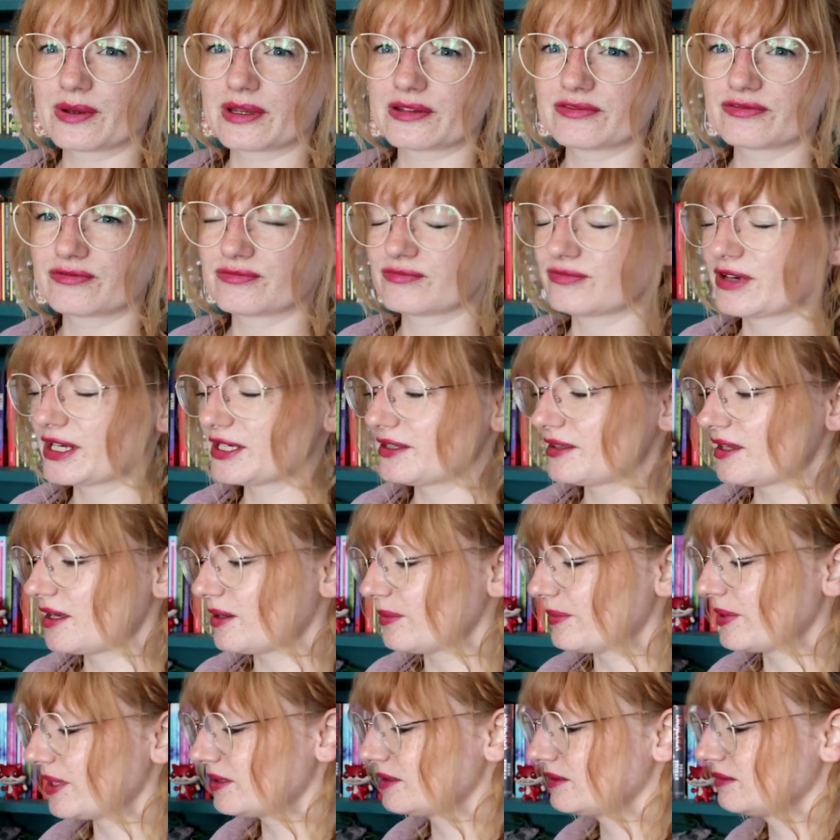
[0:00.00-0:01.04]
though I've read
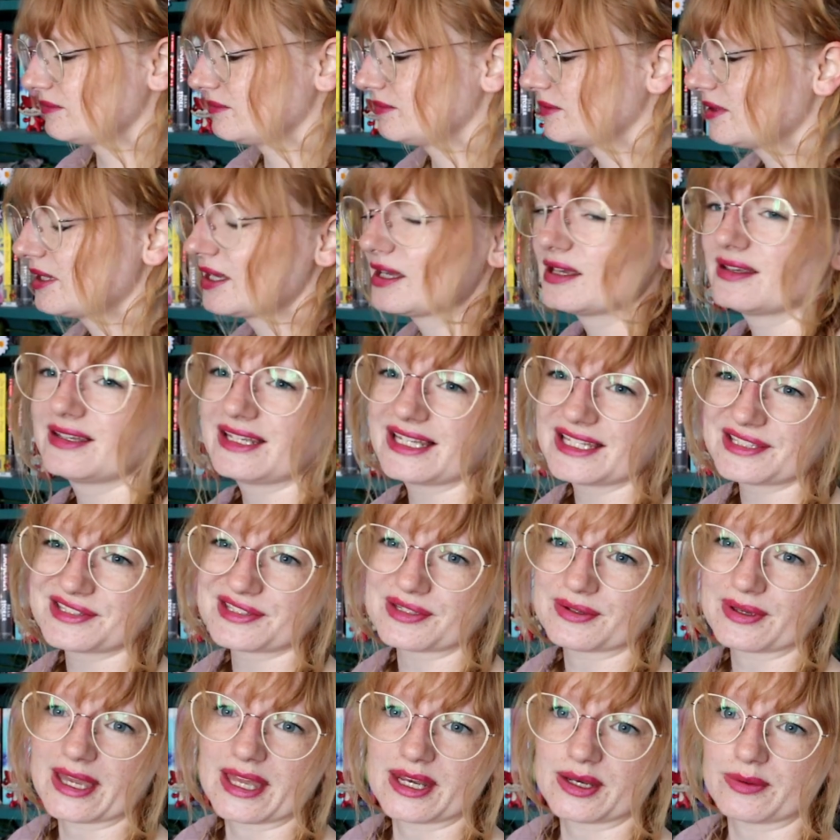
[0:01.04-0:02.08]
that one? Let's
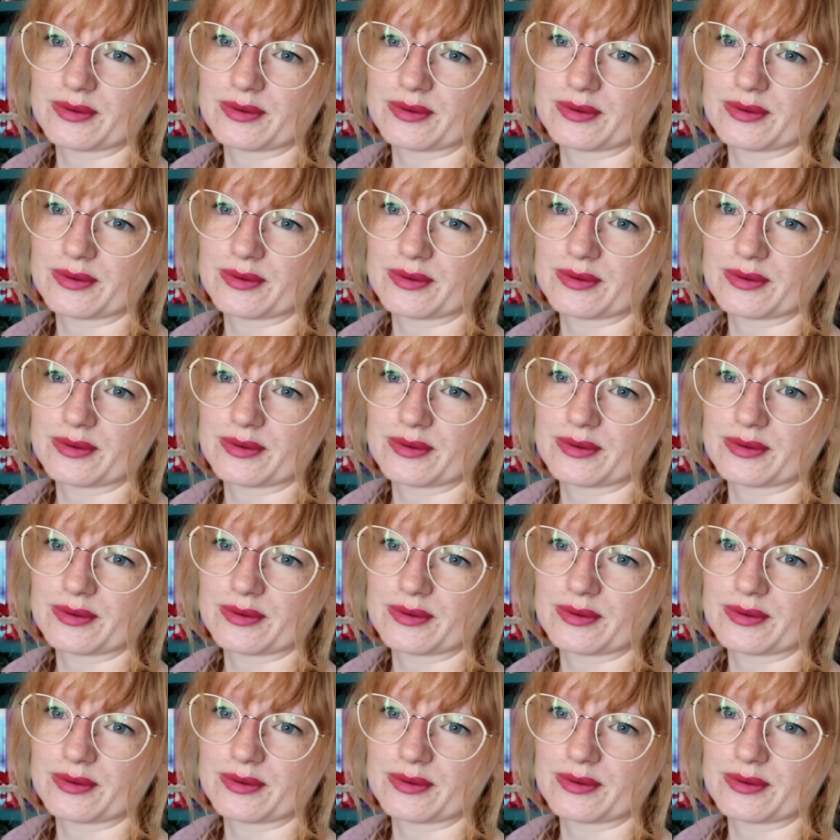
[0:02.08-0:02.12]
do it